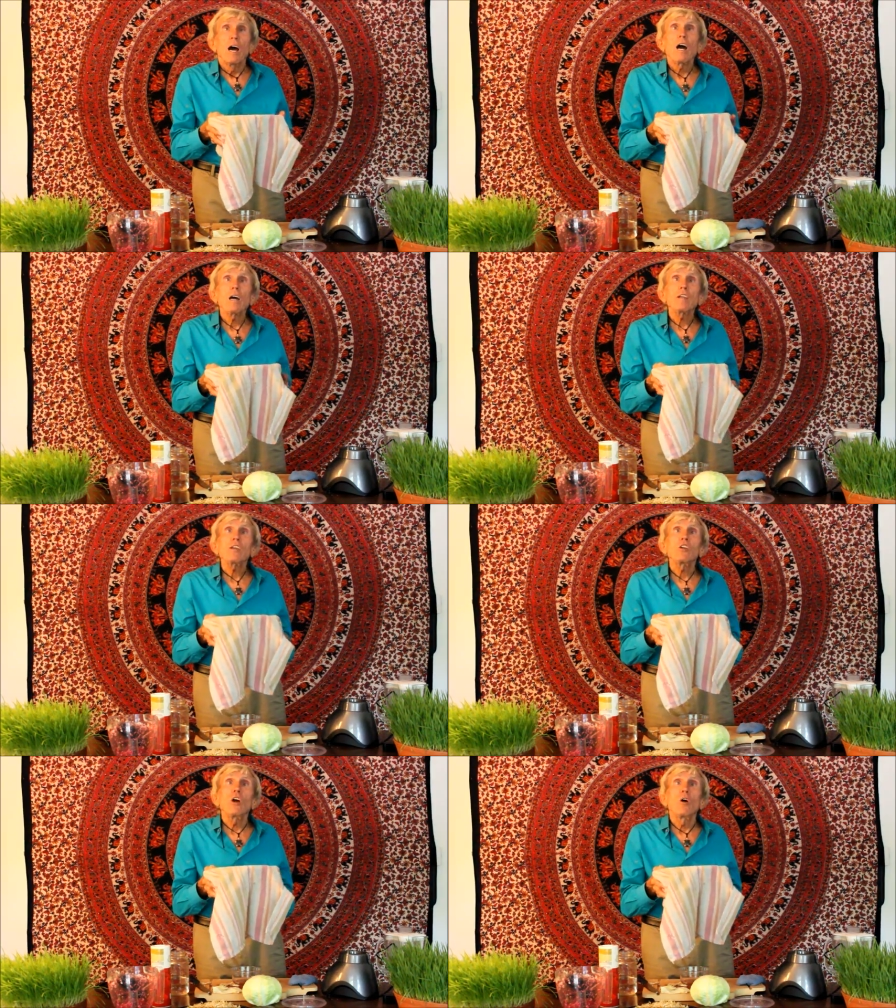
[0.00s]
How do
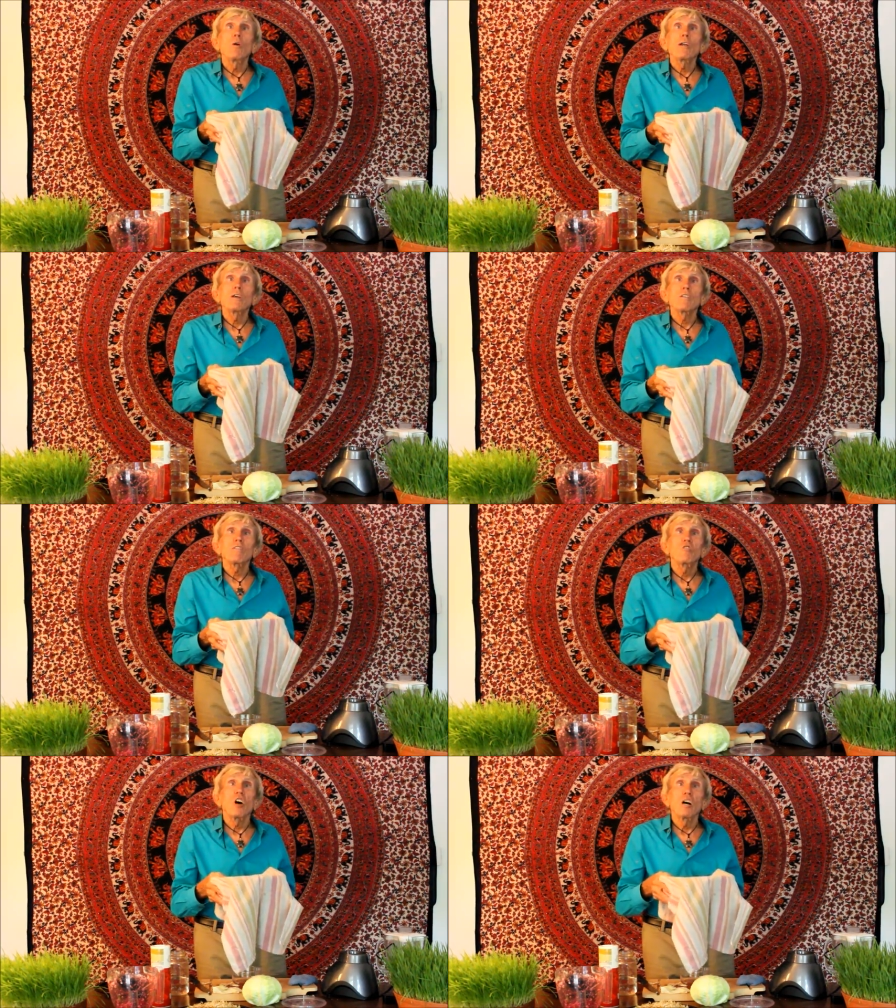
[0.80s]
you know it is
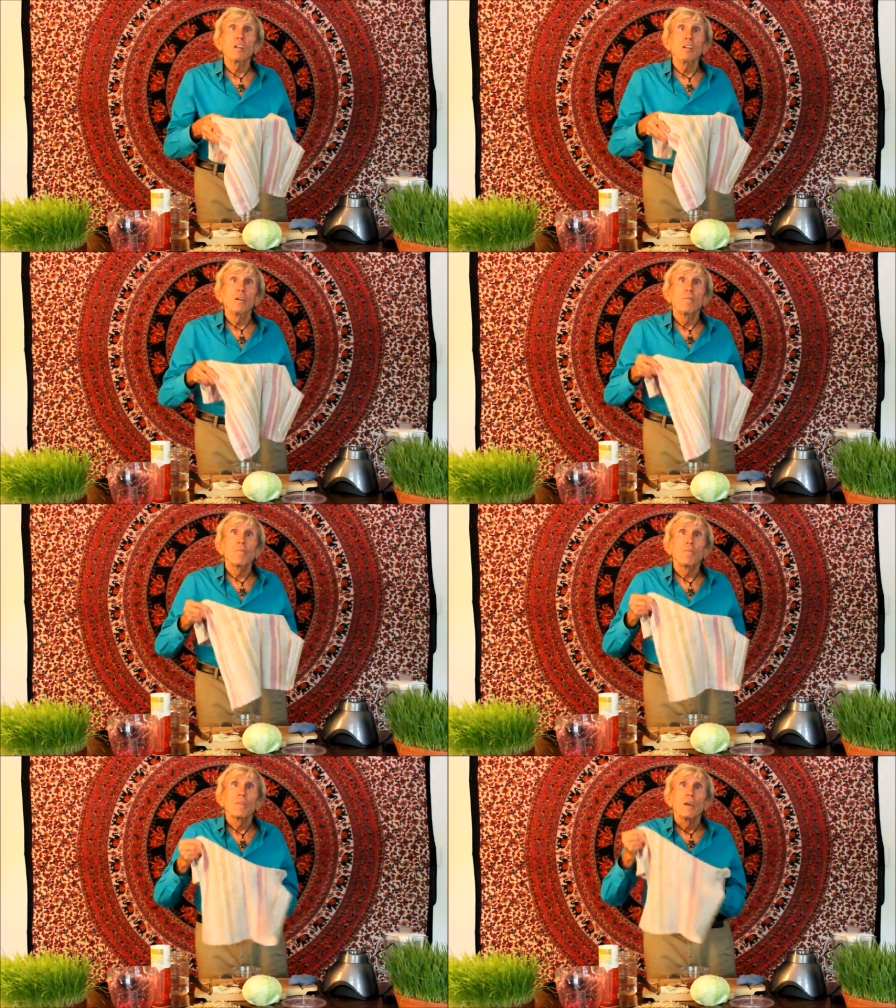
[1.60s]
done?
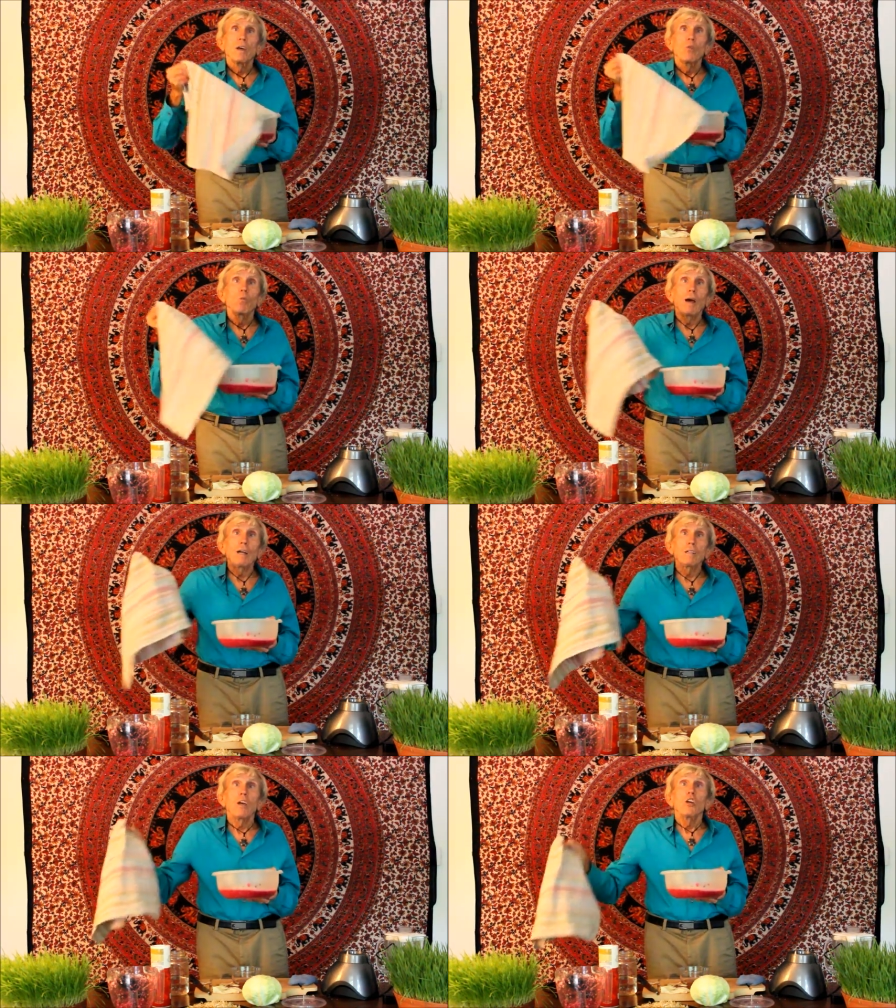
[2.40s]

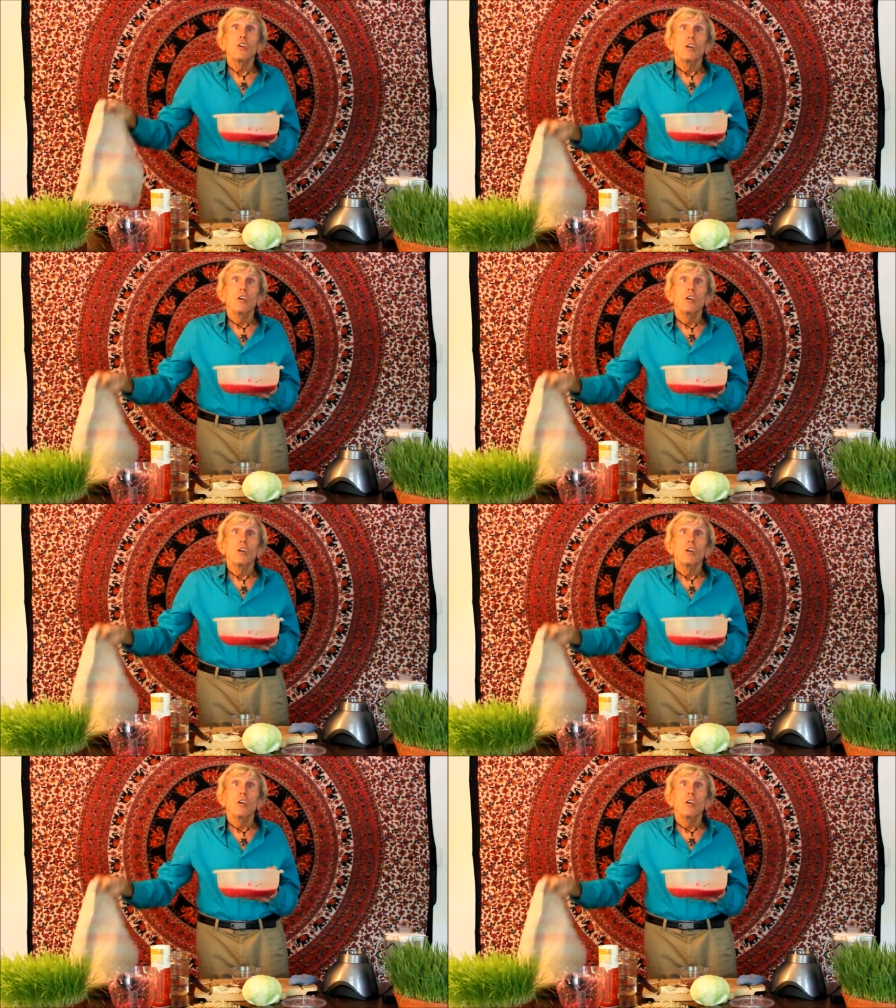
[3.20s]
Well,